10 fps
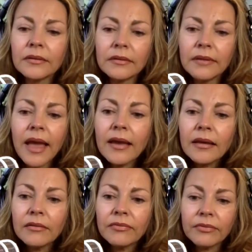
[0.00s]

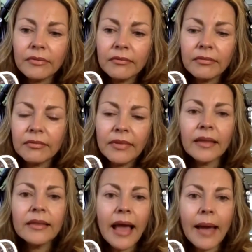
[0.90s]
negative
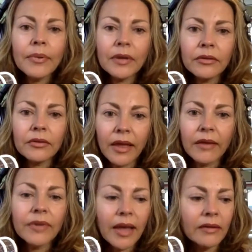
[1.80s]
thing that happened in their
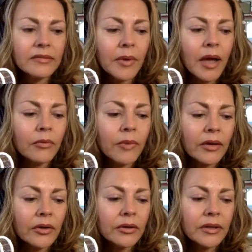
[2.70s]
life. Yeah, some kind of
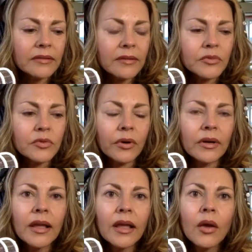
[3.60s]
record of some sort.
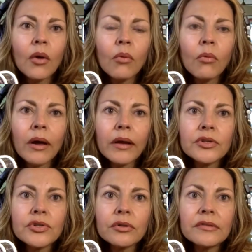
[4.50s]
What
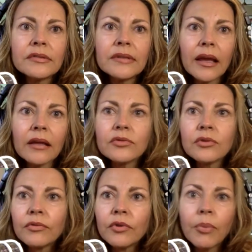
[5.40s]
is your stance
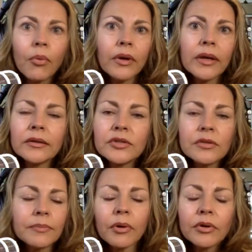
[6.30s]
or viewpoint
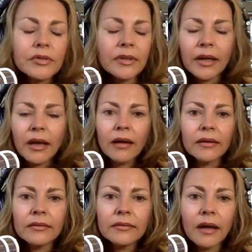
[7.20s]
just personally
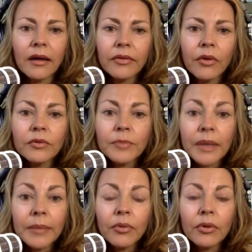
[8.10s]
on those
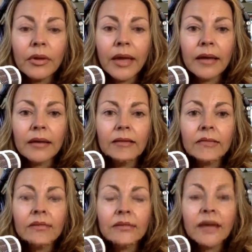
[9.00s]
people
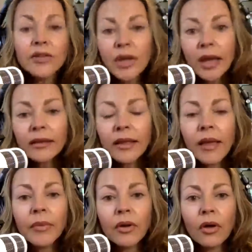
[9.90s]
and educating
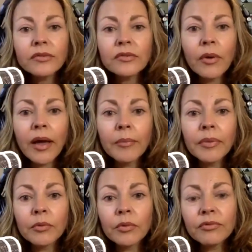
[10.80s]
them and also
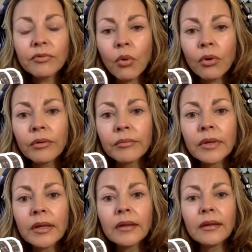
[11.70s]
helping reform
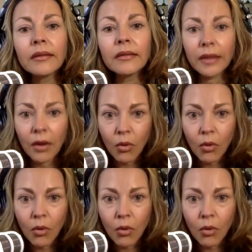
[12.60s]
the